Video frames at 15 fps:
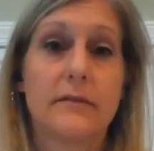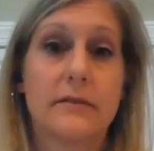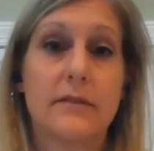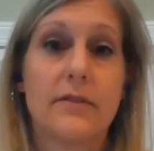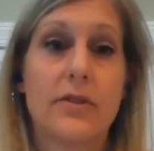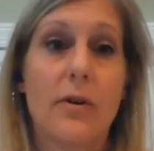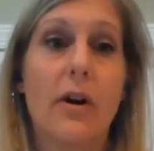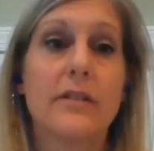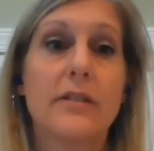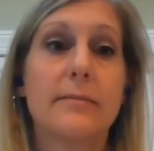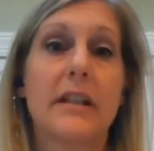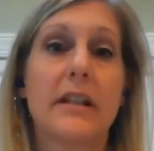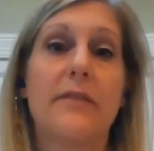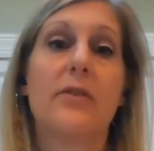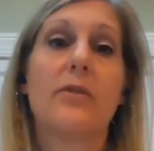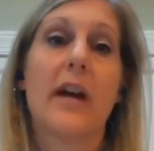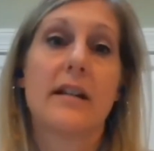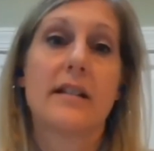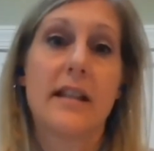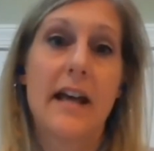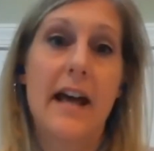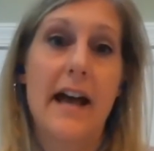So ultimately, if you get
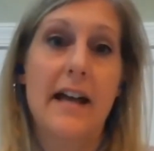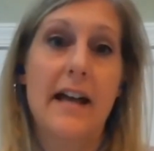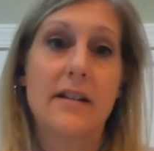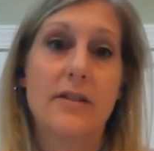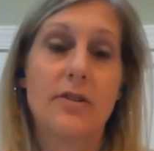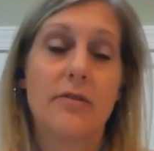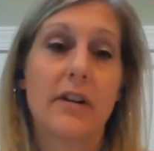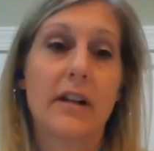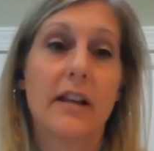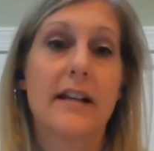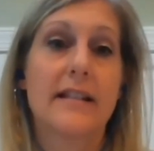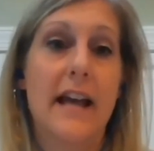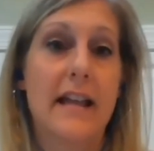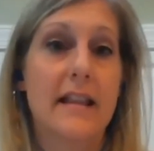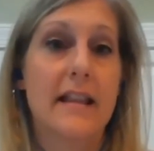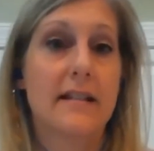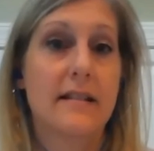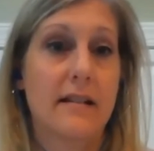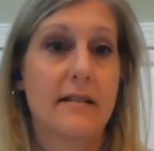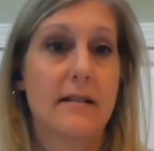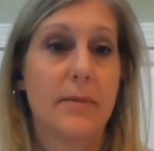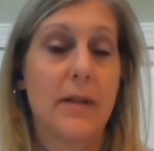to the end and you realize, hey, this
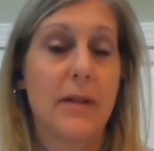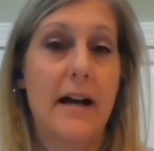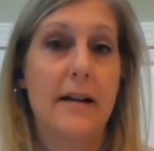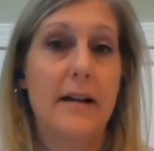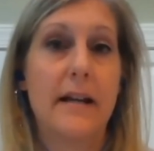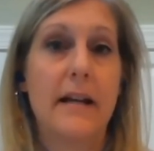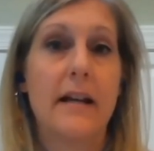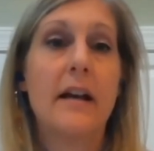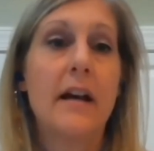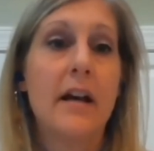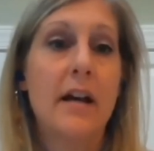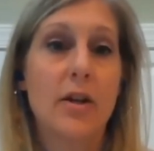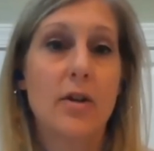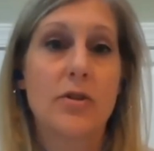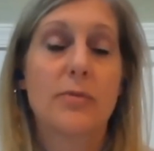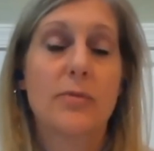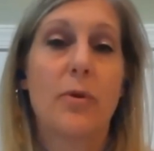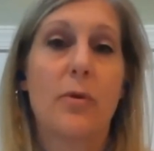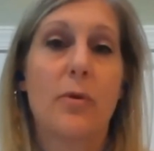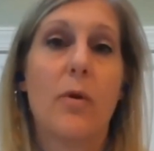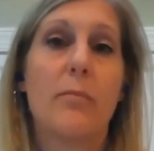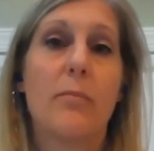doesn't apply to me, you just
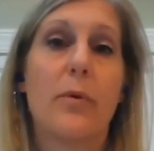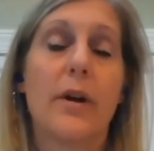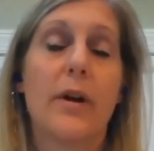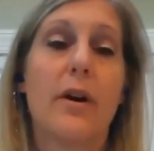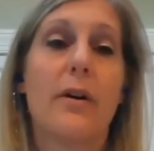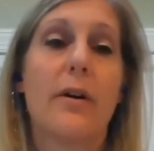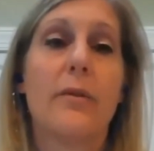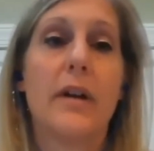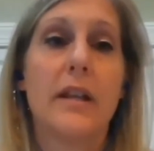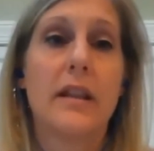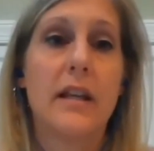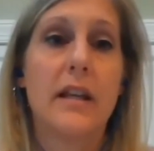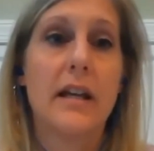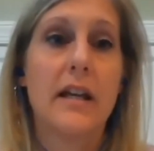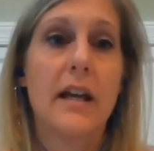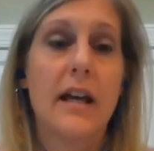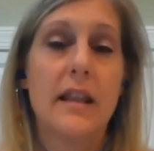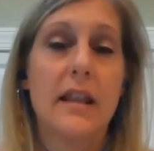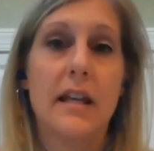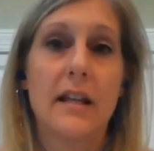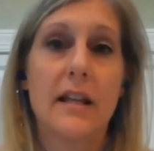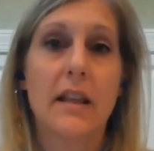put 1.0
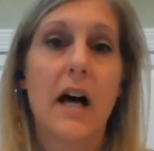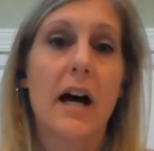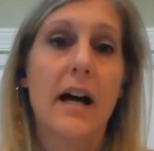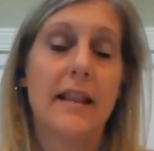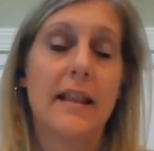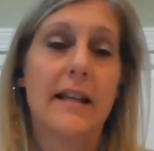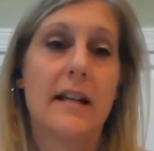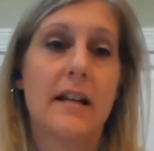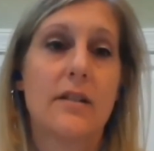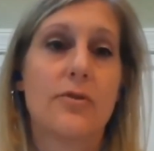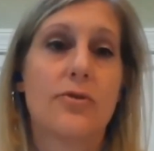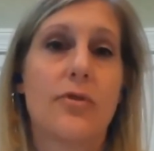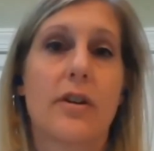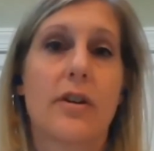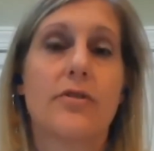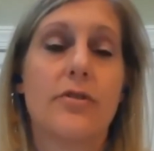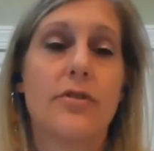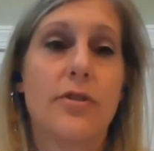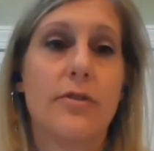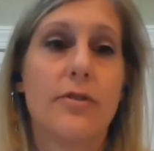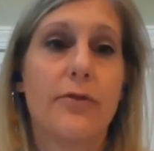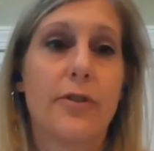in the line that it instructs you
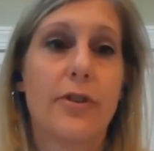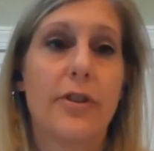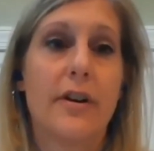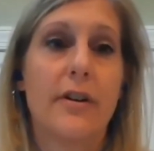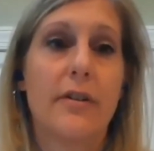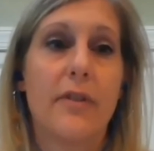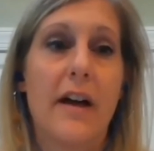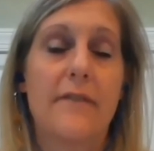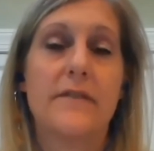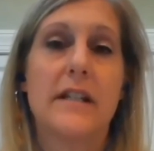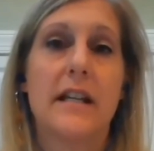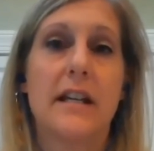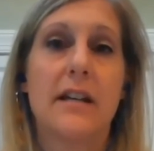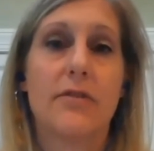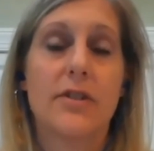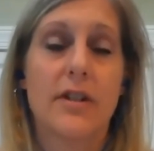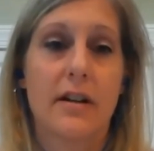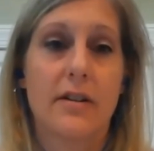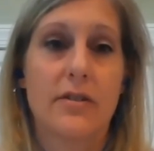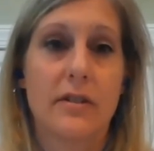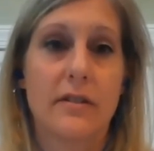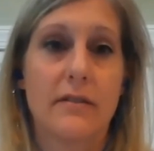to for the FTE
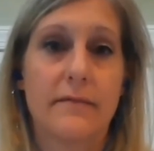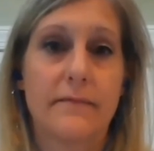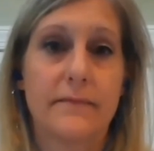reduction.